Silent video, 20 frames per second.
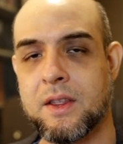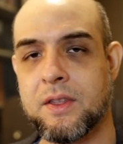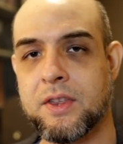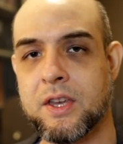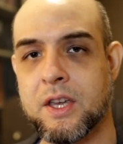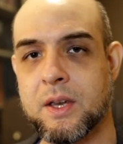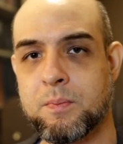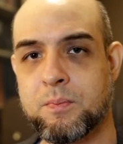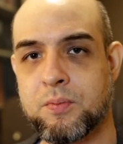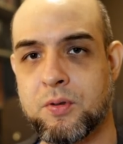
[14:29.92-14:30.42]

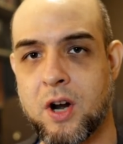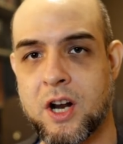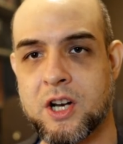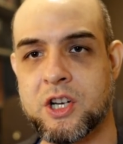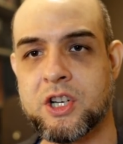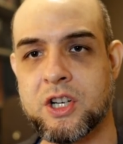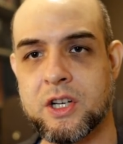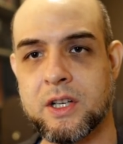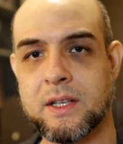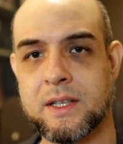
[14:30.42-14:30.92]
the
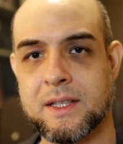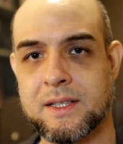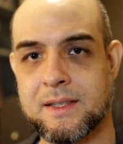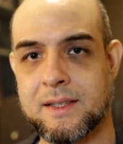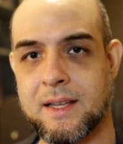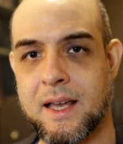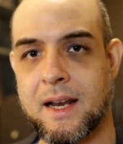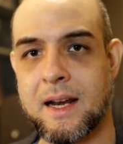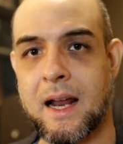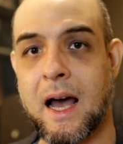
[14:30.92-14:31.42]
pressure
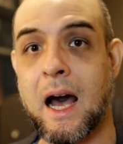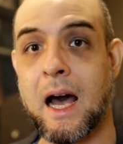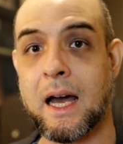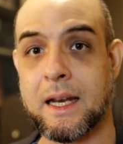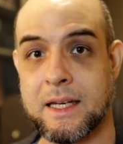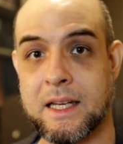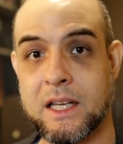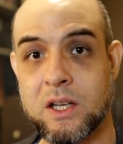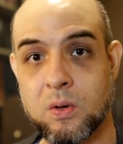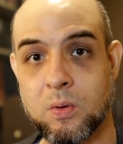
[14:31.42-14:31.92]
is then
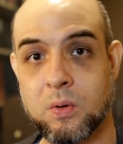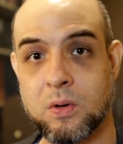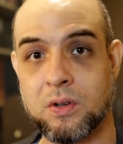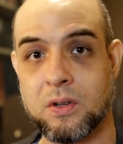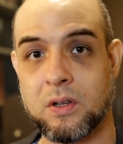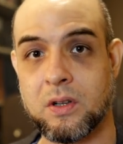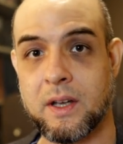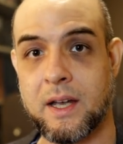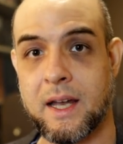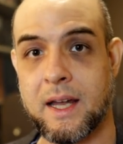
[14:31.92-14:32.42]

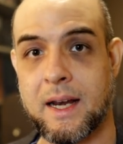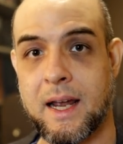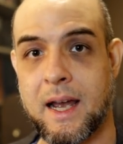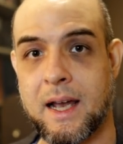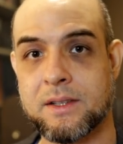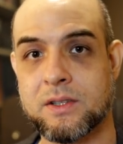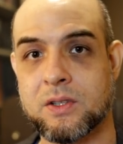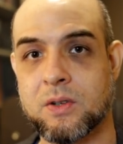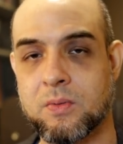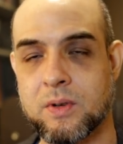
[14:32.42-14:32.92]
unequal, and
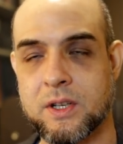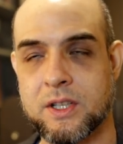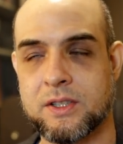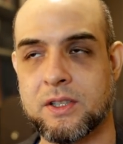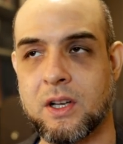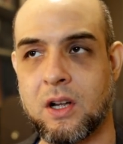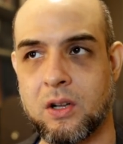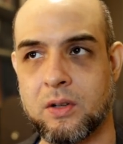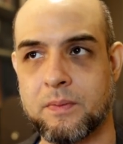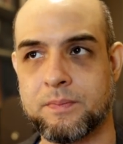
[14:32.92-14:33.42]
as a
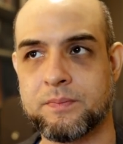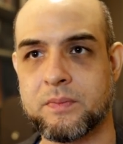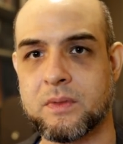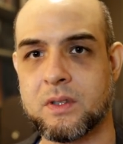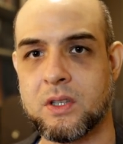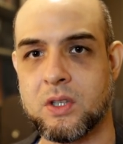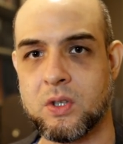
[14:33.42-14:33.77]
result,